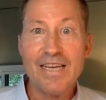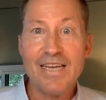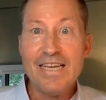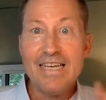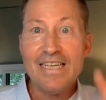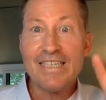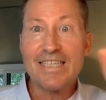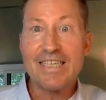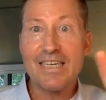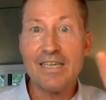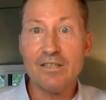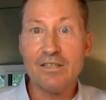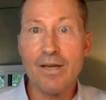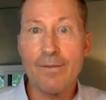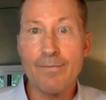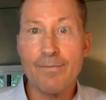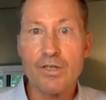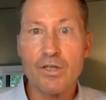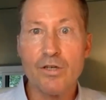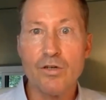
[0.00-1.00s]
Skill
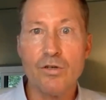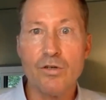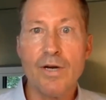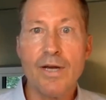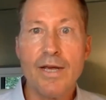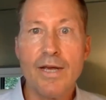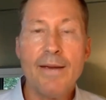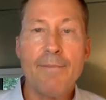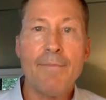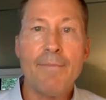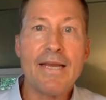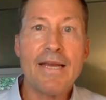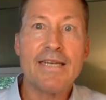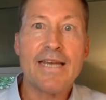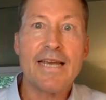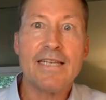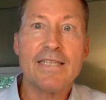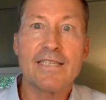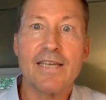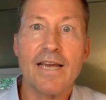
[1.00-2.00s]
number 2,
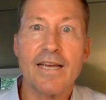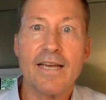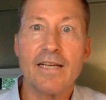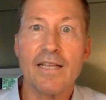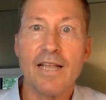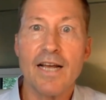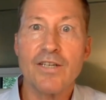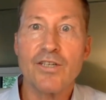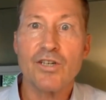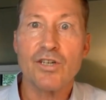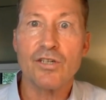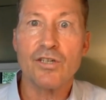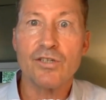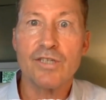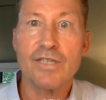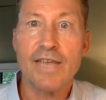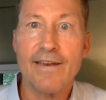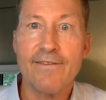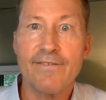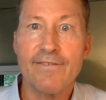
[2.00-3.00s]
maintain psychological
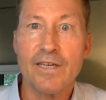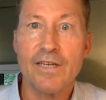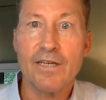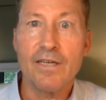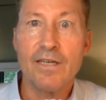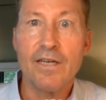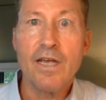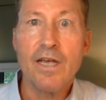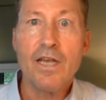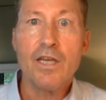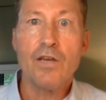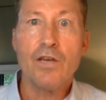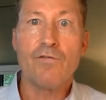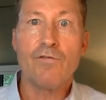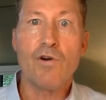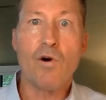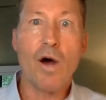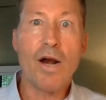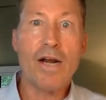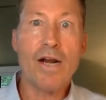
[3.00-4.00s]
safety. You
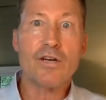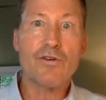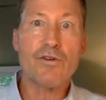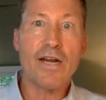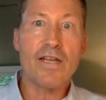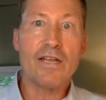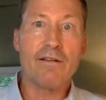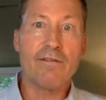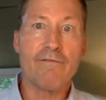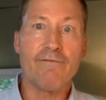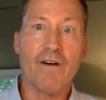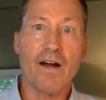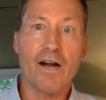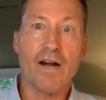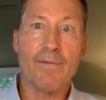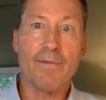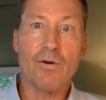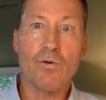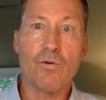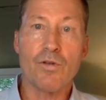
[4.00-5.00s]
want to create an
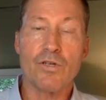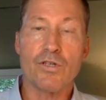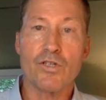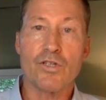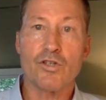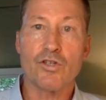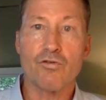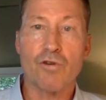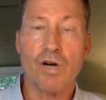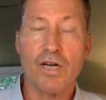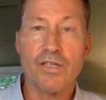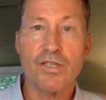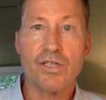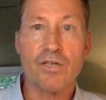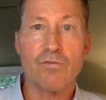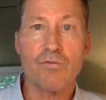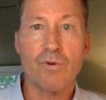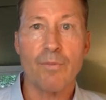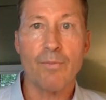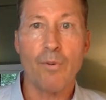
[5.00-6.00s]
environment where there's trust
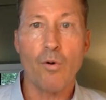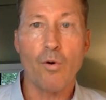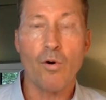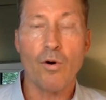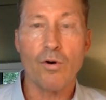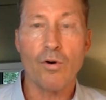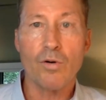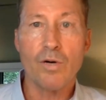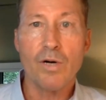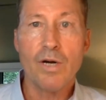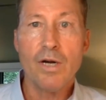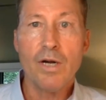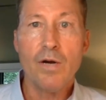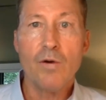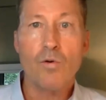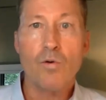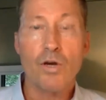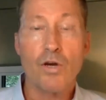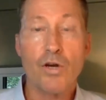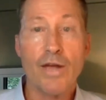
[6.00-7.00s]
and rapport,
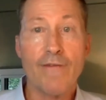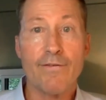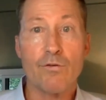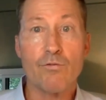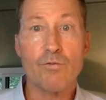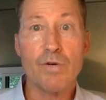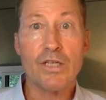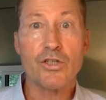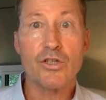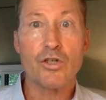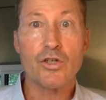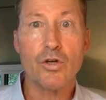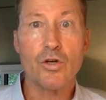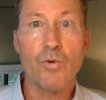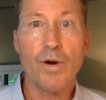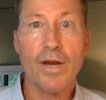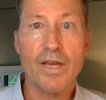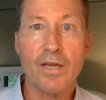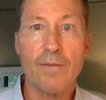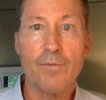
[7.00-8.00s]
where you can have a rich
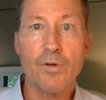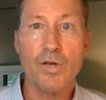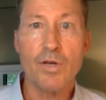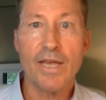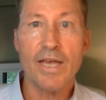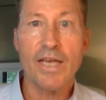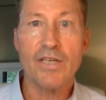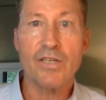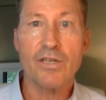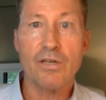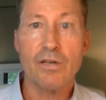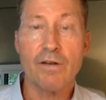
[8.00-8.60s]
two-way communication. And a